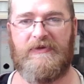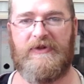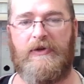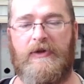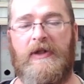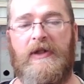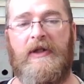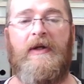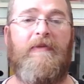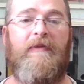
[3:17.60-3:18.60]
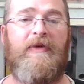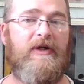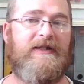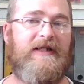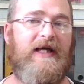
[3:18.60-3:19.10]
But you're going to attack this
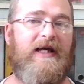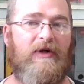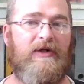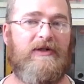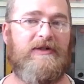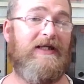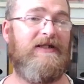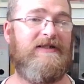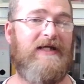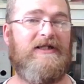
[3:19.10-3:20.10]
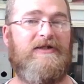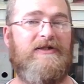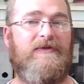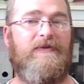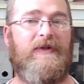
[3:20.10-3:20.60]
monster, and it's going to take into
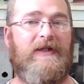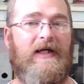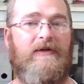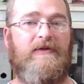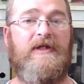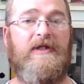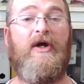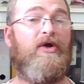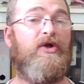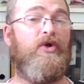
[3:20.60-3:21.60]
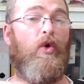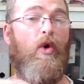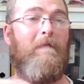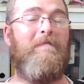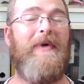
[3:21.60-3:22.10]
account your
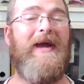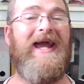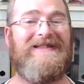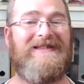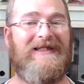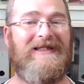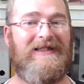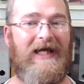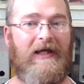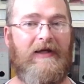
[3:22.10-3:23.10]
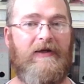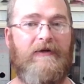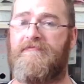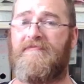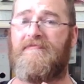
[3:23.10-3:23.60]
best attack.
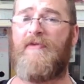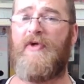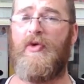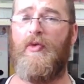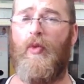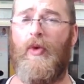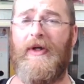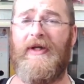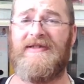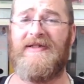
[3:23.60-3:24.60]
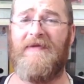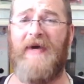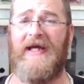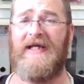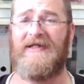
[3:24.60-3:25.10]
What is the best amount of
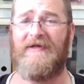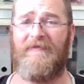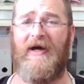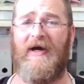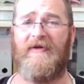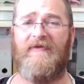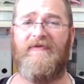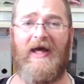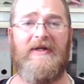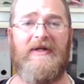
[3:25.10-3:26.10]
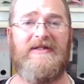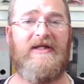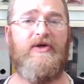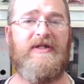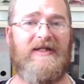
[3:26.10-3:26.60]
damage that you as an
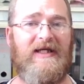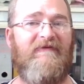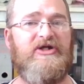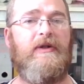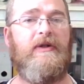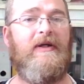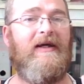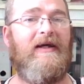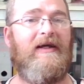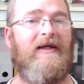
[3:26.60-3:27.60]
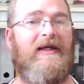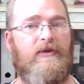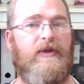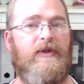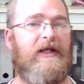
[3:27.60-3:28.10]
individual can do
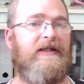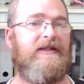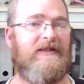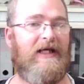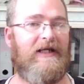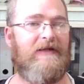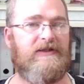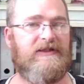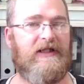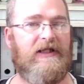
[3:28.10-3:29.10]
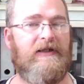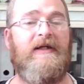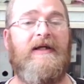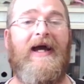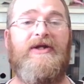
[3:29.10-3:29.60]
against that monster? And you're
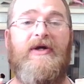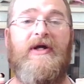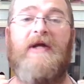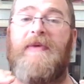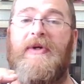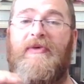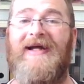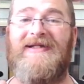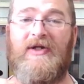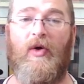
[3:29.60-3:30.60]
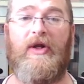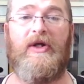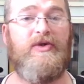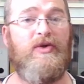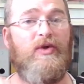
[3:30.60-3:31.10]
going to be ranked according to
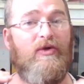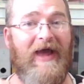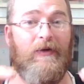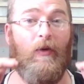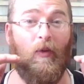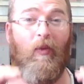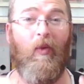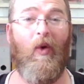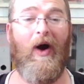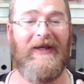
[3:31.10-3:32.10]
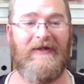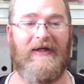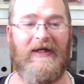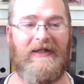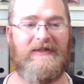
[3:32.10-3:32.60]
that one
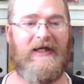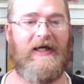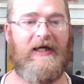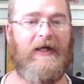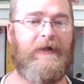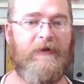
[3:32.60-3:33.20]
attack. Okay.